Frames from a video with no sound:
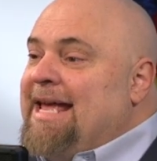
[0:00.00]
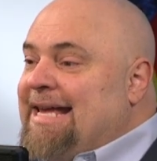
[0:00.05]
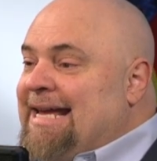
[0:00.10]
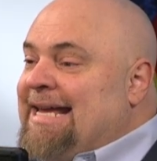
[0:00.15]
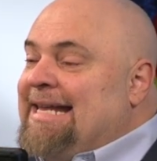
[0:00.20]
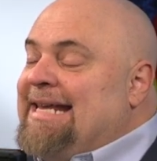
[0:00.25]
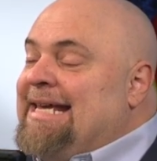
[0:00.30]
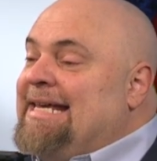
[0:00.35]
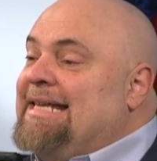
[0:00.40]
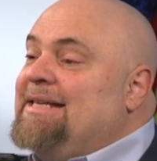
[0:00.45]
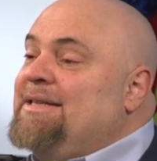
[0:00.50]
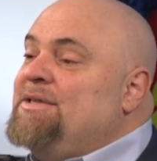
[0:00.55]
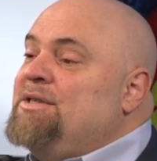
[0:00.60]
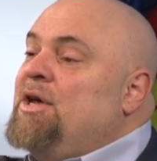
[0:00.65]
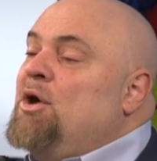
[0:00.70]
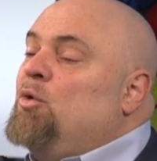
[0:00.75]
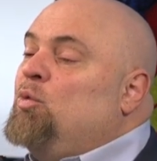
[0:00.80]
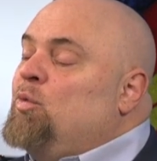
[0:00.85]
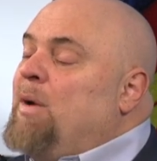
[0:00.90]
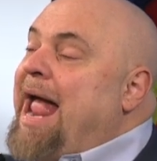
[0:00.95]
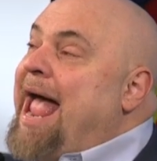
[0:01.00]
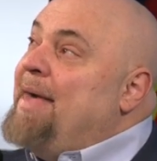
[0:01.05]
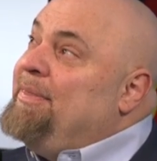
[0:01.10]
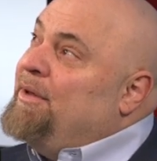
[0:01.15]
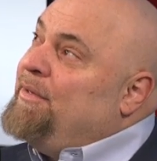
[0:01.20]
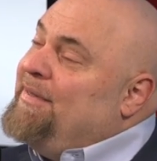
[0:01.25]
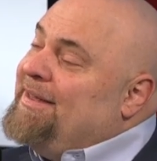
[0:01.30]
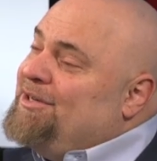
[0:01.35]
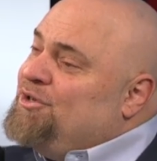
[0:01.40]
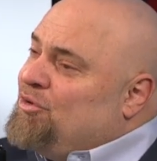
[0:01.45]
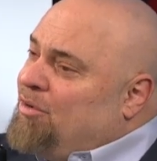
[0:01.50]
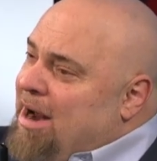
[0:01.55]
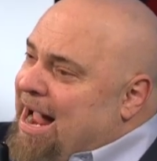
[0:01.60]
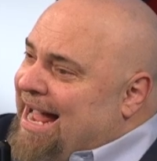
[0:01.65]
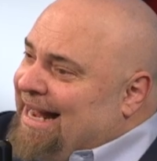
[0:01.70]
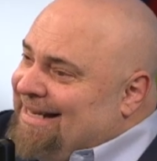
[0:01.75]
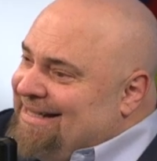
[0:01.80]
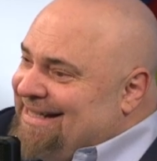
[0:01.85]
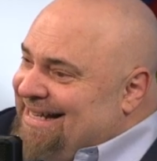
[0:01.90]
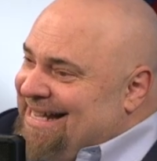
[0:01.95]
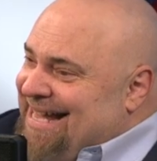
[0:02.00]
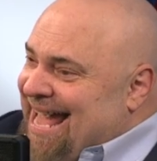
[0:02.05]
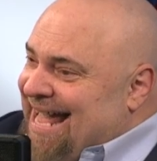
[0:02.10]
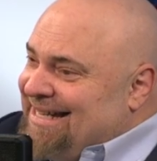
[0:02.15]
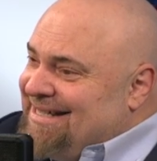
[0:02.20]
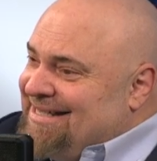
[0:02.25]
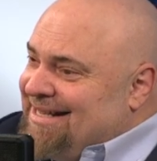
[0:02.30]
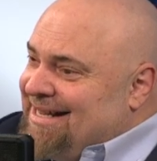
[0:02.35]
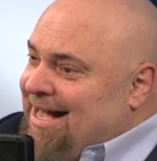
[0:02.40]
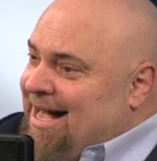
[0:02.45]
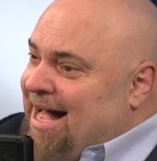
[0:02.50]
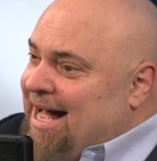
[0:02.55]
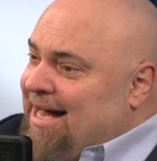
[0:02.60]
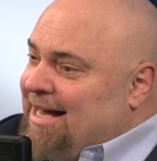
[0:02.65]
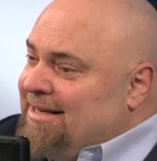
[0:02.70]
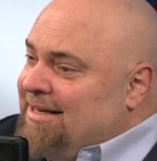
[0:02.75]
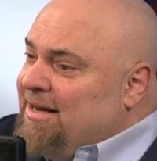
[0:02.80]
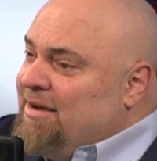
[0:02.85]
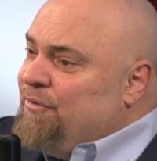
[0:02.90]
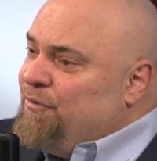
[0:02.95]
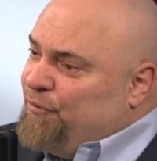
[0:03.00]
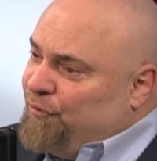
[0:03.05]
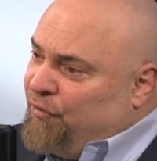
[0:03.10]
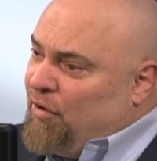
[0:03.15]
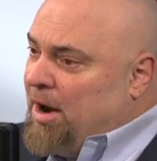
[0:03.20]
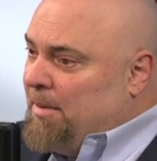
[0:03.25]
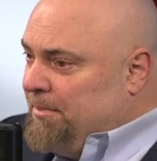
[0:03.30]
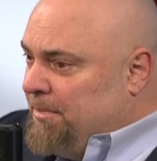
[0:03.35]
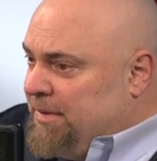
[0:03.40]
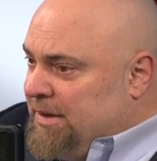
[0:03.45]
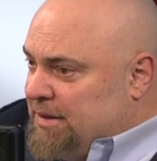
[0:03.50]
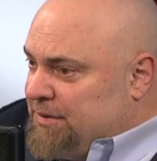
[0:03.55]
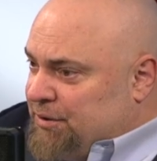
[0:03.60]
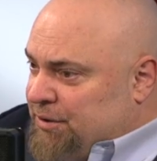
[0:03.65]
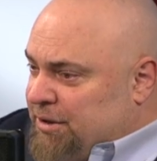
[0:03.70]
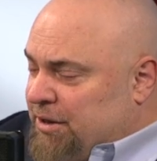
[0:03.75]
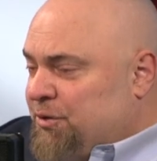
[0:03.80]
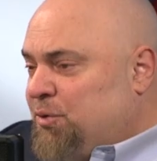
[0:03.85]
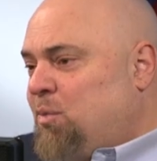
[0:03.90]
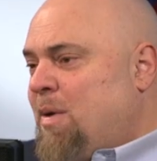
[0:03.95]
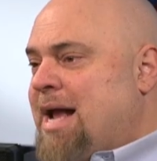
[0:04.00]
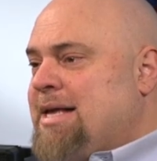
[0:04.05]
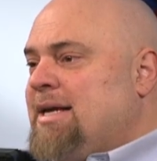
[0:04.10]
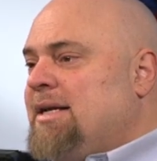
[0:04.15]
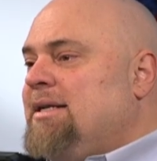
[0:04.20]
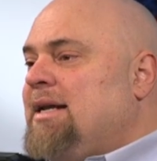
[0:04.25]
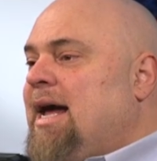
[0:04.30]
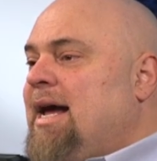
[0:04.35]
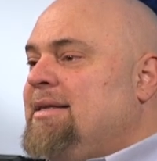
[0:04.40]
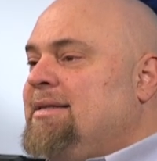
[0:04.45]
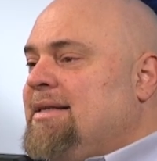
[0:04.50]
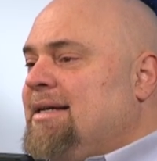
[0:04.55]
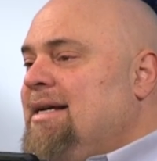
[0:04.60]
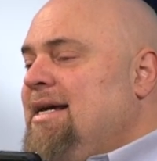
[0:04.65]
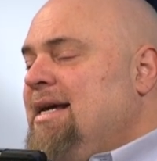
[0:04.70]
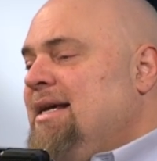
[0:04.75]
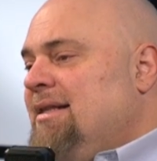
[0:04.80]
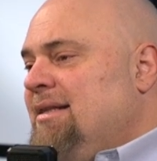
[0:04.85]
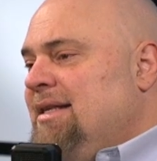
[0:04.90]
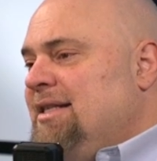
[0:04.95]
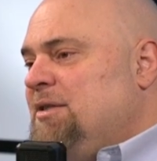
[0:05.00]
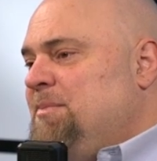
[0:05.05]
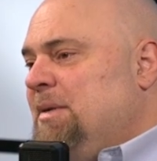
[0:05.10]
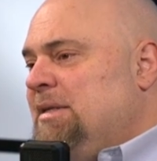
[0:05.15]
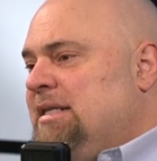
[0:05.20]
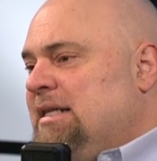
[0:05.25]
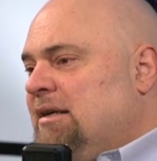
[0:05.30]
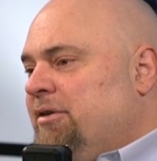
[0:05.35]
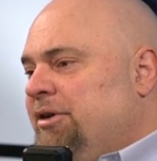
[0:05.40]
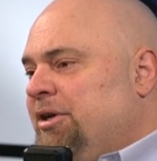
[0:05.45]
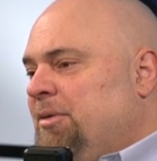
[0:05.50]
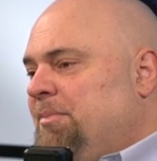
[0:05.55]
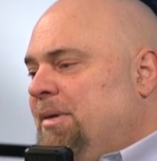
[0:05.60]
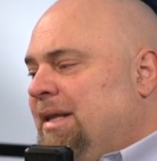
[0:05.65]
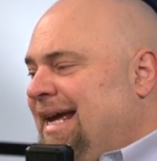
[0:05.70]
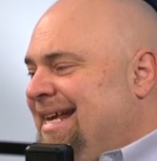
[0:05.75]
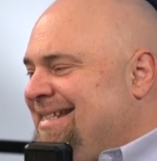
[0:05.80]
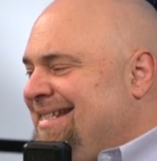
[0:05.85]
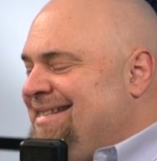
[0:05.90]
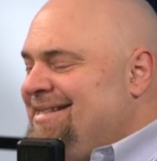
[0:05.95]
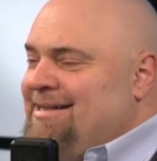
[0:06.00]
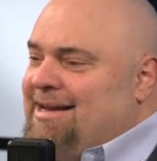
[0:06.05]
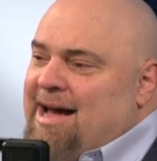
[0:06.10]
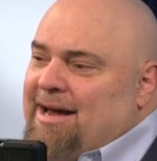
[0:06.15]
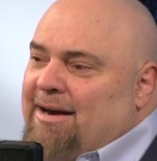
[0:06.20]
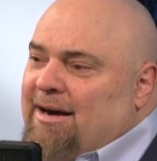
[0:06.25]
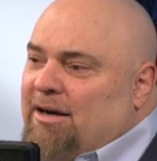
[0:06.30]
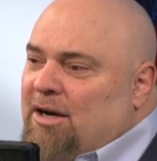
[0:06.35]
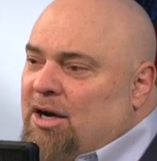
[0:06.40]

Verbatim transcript: It is rather than trying to get to God from this earth, recognizing this material place is not our